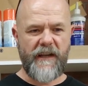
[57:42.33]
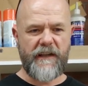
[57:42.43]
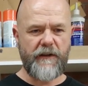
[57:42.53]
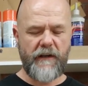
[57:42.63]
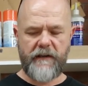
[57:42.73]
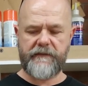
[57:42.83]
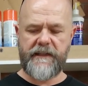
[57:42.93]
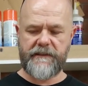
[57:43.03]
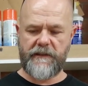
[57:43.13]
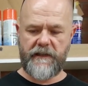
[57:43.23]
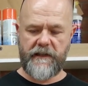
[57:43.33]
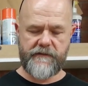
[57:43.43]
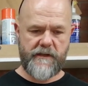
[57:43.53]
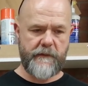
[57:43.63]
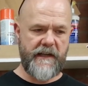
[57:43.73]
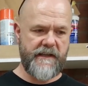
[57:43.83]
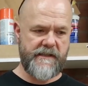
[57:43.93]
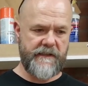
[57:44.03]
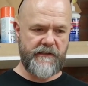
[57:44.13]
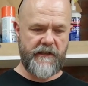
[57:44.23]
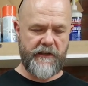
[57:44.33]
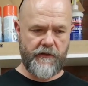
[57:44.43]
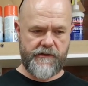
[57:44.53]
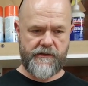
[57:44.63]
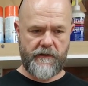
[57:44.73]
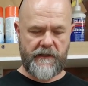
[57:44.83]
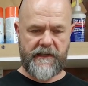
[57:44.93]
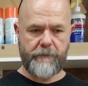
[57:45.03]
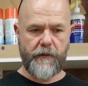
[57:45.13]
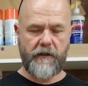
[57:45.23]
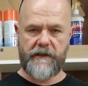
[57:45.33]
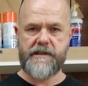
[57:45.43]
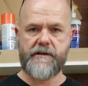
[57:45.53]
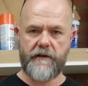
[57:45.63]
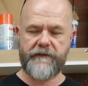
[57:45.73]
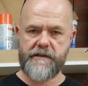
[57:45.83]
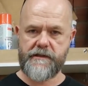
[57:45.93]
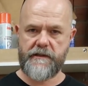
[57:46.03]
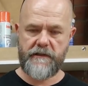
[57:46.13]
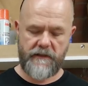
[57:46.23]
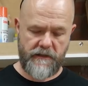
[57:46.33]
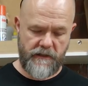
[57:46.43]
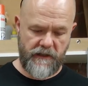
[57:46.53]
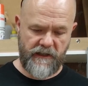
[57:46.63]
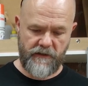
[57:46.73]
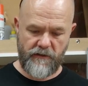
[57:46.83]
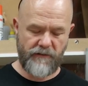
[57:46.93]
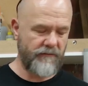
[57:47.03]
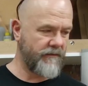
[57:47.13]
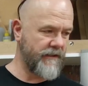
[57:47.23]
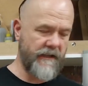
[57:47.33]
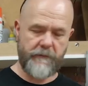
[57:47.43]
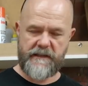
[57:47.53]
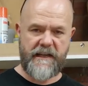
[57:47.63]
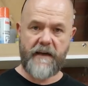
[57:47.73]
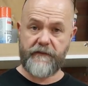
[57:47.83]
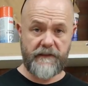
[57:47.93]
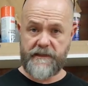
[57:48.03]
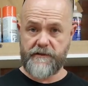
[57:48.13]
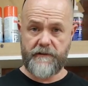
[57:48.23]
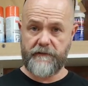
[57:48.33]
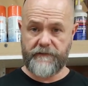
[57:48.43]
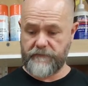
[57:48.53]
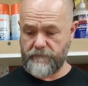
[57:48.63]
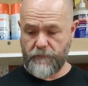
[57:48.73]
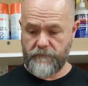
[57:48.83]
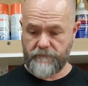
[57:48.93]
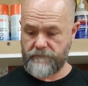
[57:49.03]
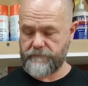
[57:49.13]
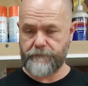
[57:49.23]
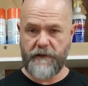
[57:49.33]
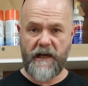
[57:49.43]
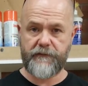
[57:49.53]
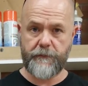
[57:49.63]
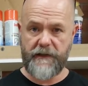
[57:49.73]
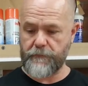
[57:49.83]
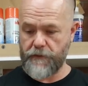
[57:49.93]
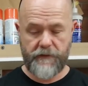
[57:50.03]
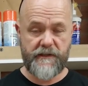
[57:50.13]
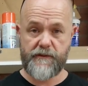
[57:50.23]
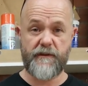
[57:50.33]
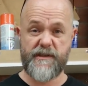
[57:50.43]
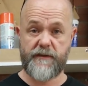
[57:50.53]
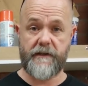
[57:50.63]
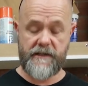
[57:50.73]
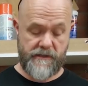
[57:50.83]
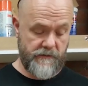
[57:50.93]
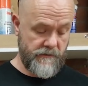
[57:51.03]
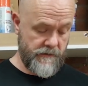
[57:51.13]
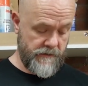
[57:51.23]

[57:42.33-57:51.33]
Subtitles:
you know, having that down, if somebody has that down on sort of like a polished surface, you know, I would definitely sort of, after being moved, it's going to scratch it.